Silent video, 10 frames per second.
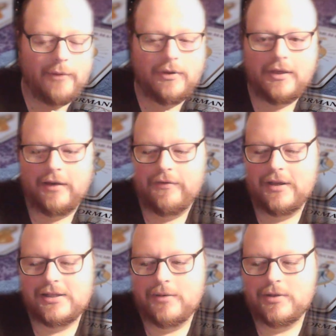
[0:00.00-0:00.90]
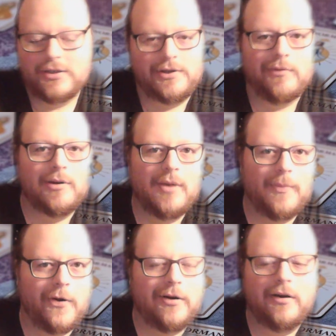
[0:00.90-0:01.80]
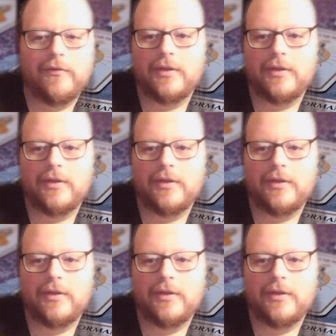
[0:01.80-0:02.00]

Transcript: We think of things that we just don't want to be a part of.